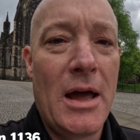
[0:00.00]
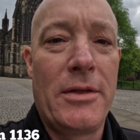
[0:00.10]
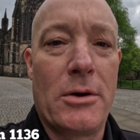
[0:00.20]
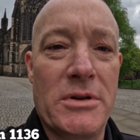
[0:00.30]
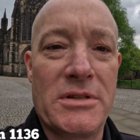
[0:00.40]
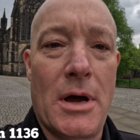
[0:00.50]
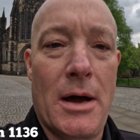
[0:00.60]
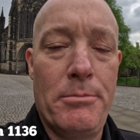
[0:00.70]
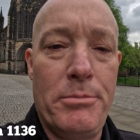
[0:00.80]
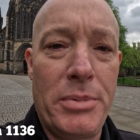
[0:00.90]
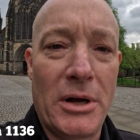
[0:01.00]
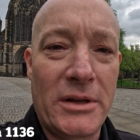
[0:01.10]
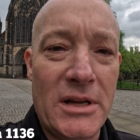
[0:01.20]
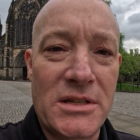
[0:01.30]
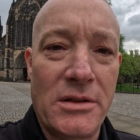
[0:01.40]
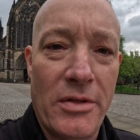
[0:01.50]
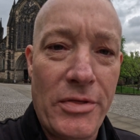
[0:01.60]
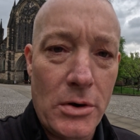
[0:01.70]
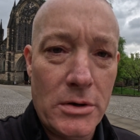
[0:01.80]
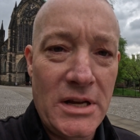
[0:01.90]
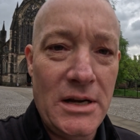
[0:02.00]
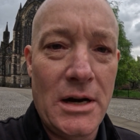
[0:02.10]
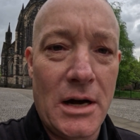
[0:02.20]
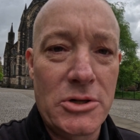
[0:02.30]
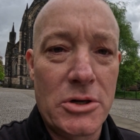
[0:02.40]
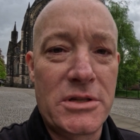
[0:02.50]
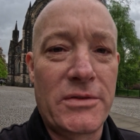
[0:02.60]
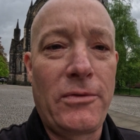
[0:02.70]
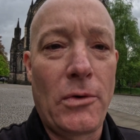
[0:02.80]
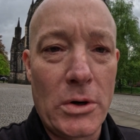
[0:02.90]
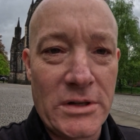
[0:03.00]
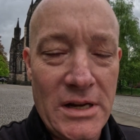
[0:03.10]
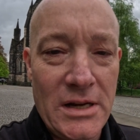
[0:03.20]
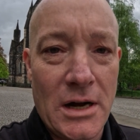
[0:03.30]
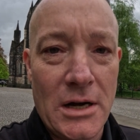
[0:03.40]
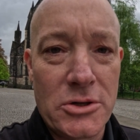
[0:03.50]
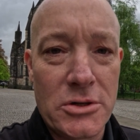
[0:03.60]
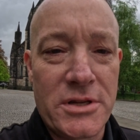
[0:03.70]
There was buildings in the 1300s, 1400s.